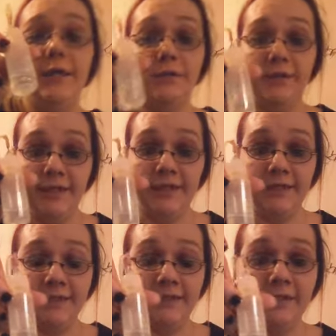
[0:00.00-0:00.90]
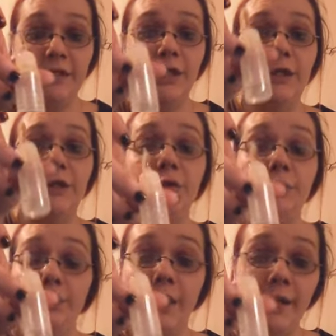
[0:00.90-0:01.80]
this to
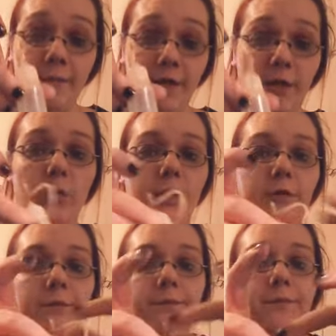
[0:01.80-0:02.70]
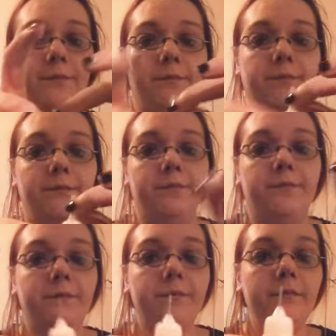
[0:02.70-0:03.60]
prime my coil.
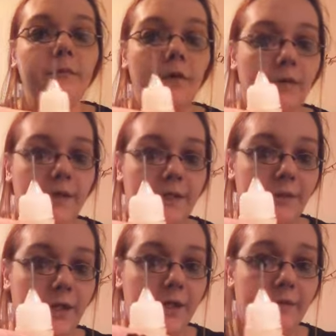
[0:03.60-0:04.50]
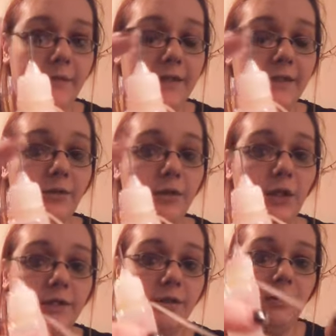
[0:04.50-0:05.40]
This right here has a little
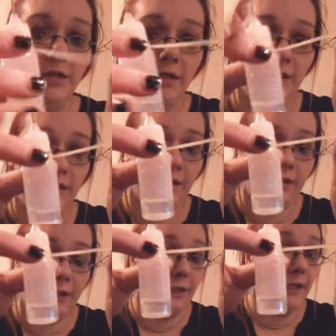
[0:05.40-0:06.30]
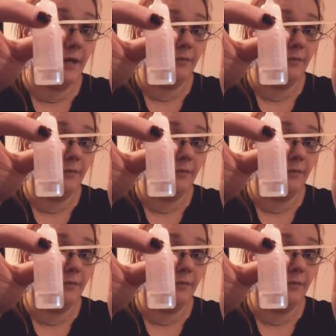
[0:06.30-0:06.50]
nozzle. Clearly I've been